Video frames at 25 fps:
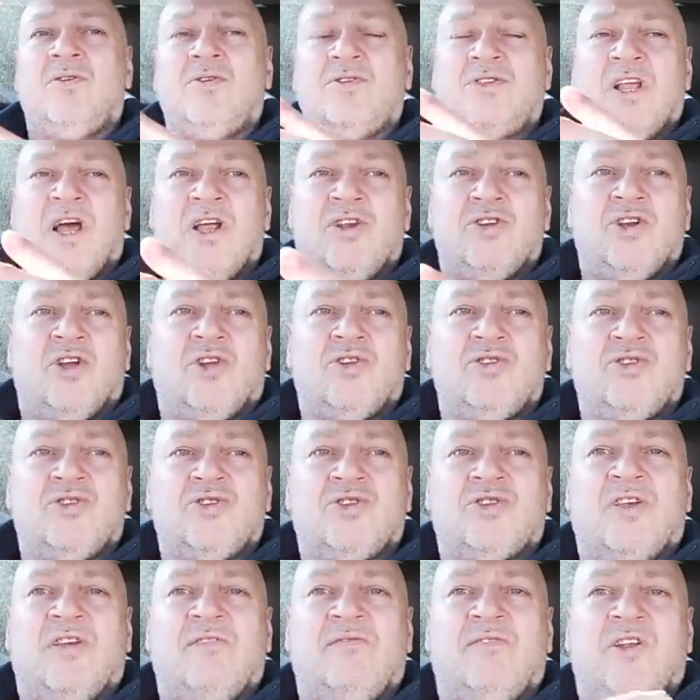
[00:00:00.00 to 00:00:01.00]
Does that not
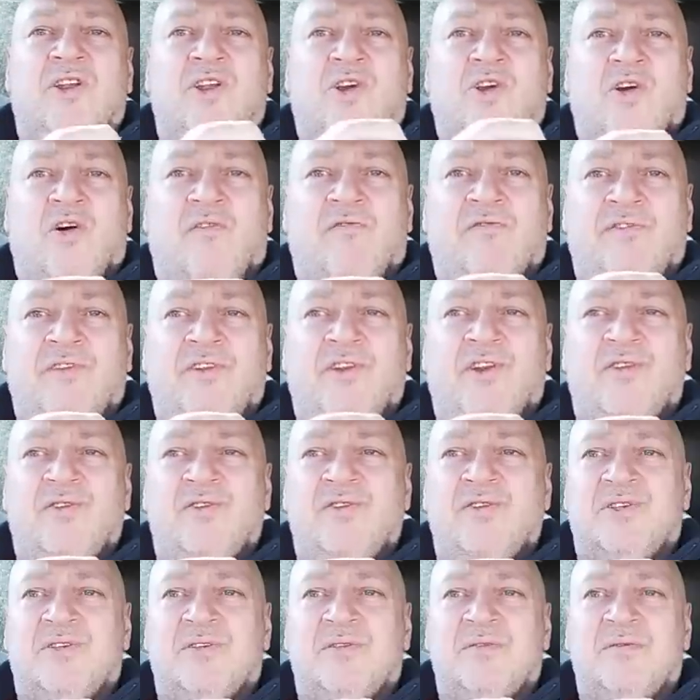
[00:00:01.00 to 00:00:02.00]
just give you the
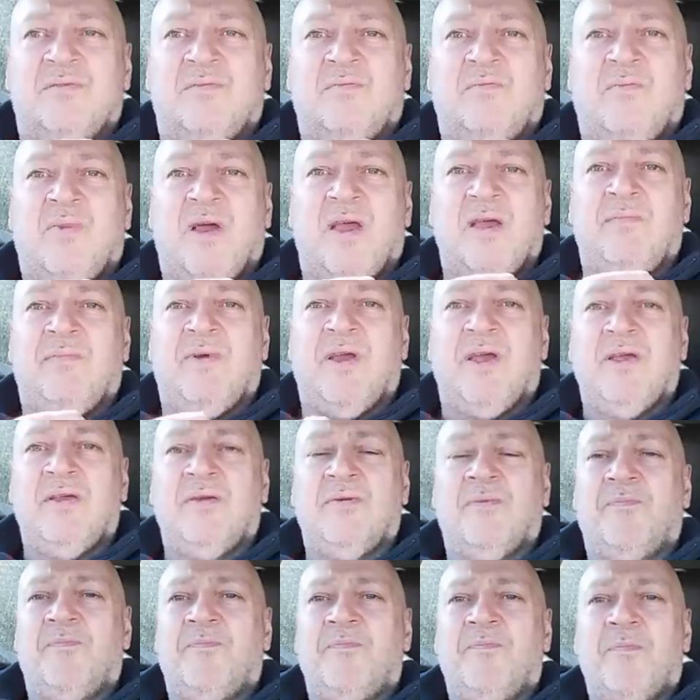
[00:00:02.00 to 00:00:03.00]
confidence,
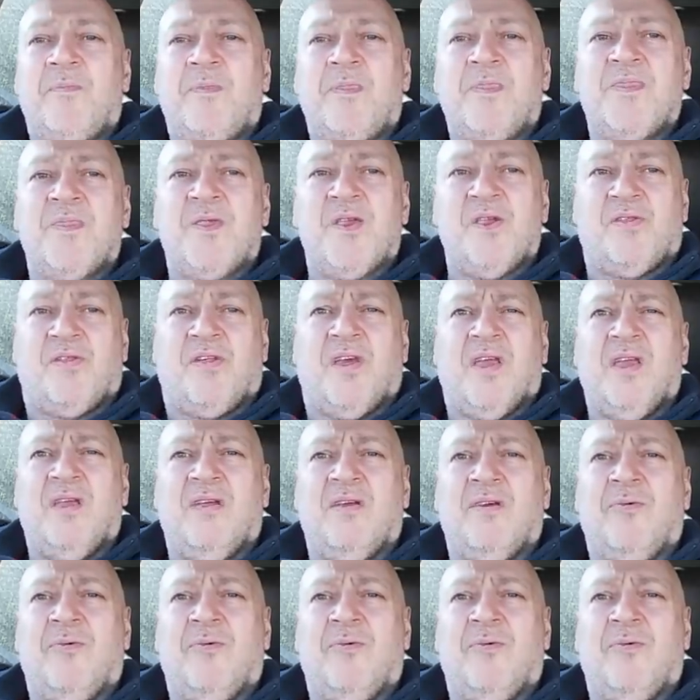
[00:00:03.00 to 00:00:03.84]
maybe, do you think?